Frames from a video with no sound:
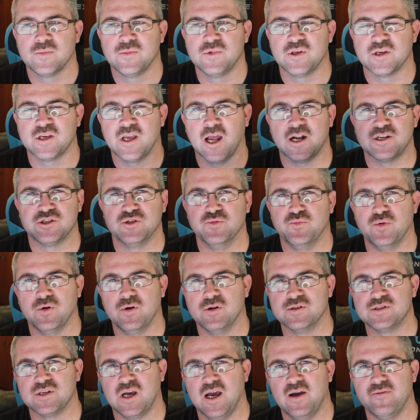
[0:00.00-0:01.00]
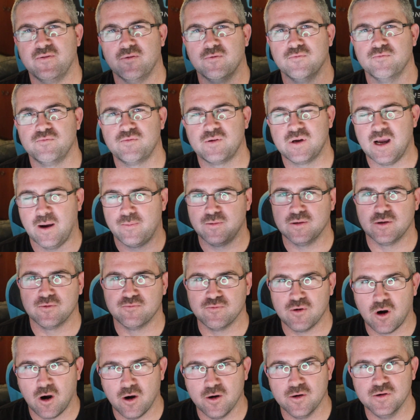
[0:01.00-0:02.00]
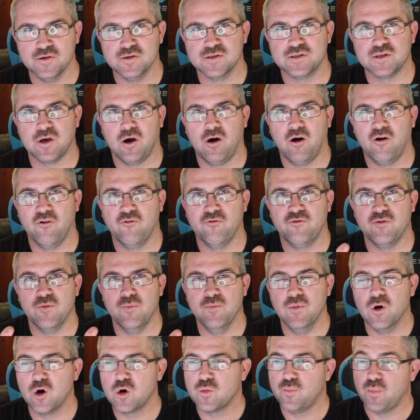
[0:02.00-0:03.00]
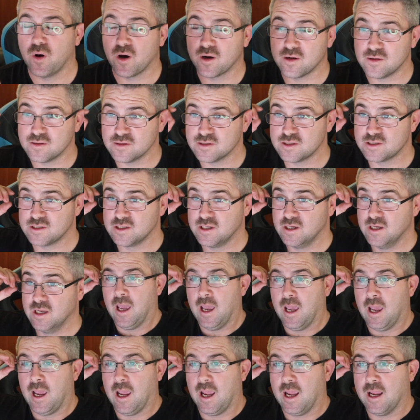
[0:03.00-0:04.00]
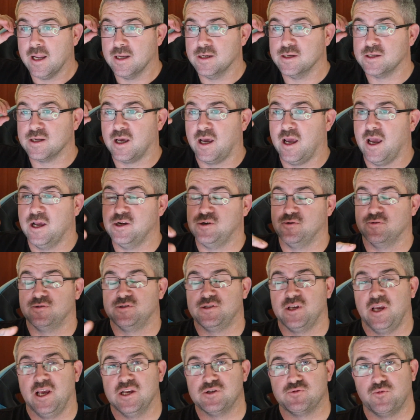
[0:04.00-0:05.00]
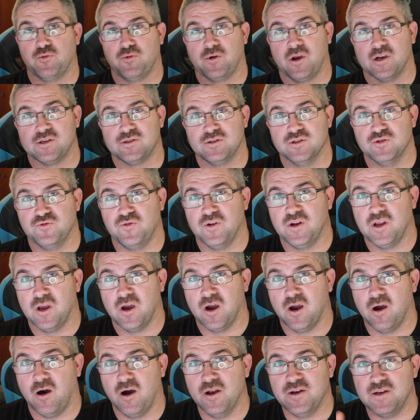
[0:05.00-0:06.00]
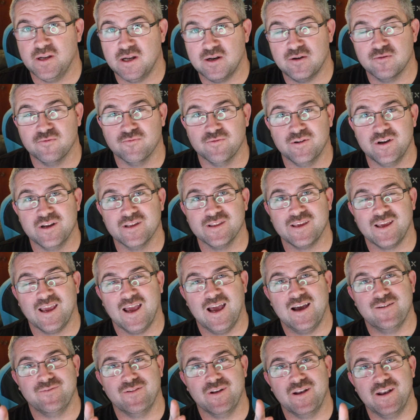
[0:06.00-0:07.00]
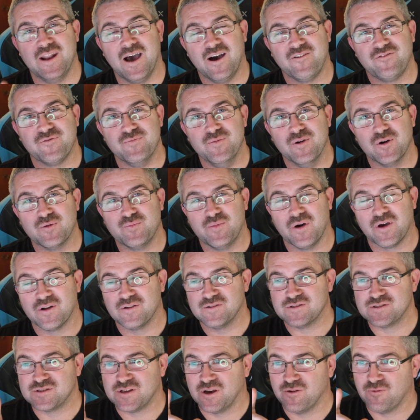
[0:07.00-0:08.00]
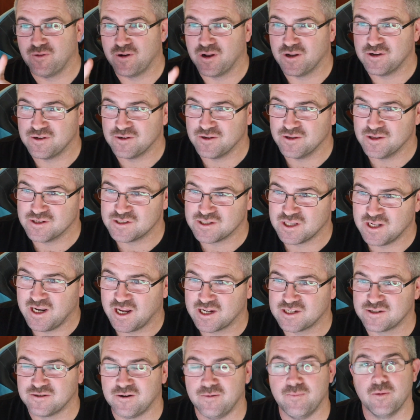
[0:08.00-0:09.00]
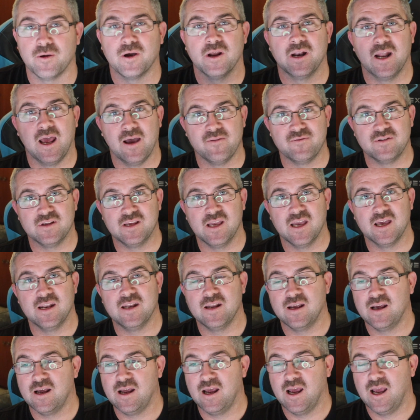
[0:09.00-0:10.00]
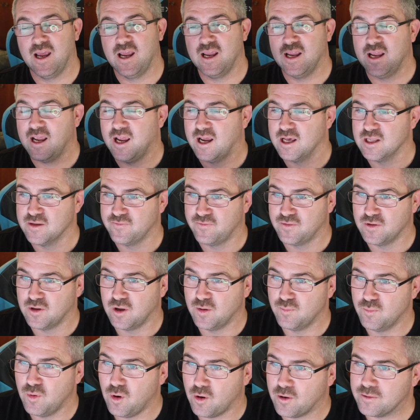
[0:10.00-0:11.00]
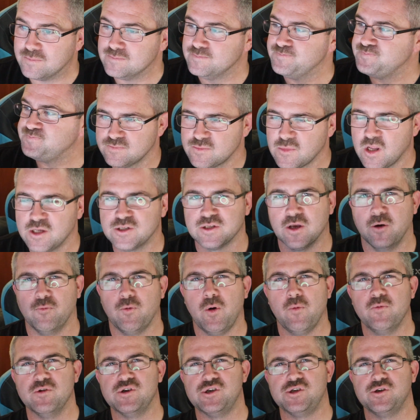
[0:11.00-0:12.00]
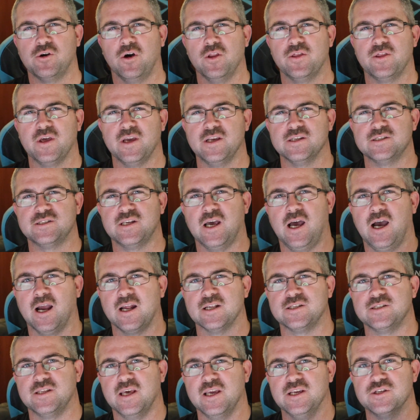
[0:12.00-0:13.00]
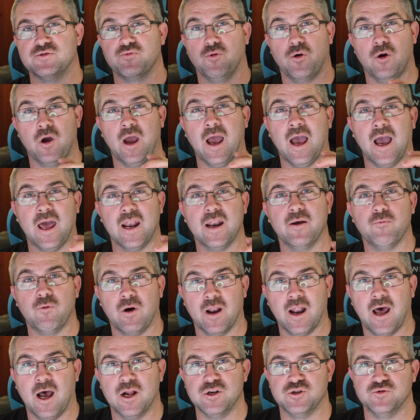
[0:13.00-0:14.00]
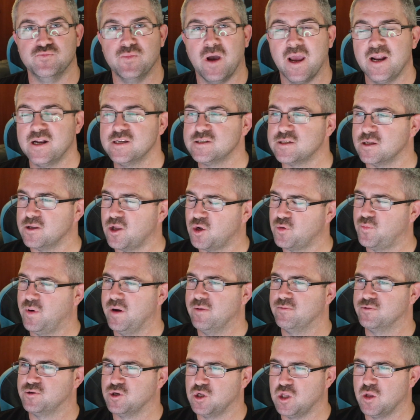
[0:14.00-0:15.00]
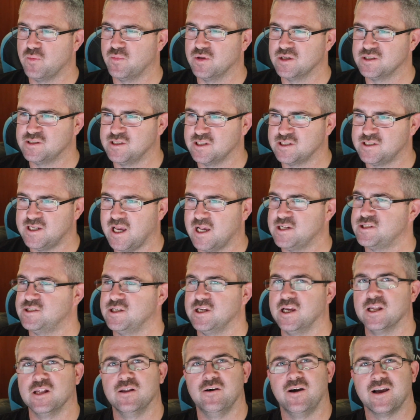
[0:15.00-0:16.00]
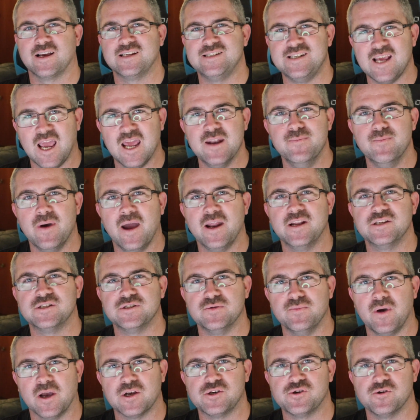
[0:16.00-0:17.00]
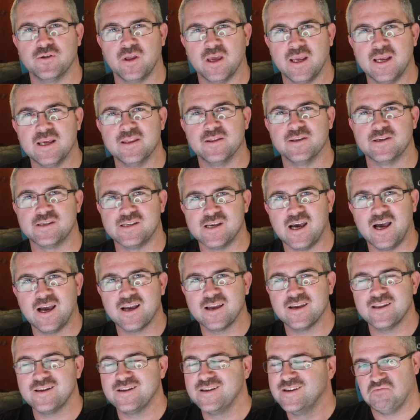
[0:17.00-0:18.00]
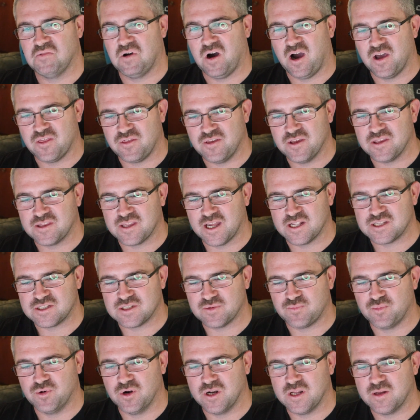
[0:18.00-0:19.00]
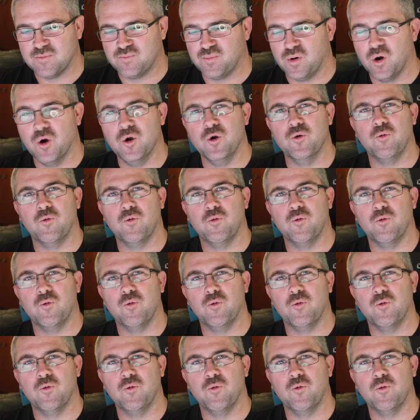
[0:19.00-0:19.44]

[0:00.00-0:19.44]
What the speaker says: To catch the bullets, I have a couple of rows of milk bottles. And as you'll see as we progress through this video, I didn't really have enough milk bottles. So when I do this the next time, I'm going to have to get a hell of a lot more. So when we shot these targets, these were at 100 meters. A lot of people do their ballistic testing at like 10 meters to make sure they hit the target. I think that's a pretty poo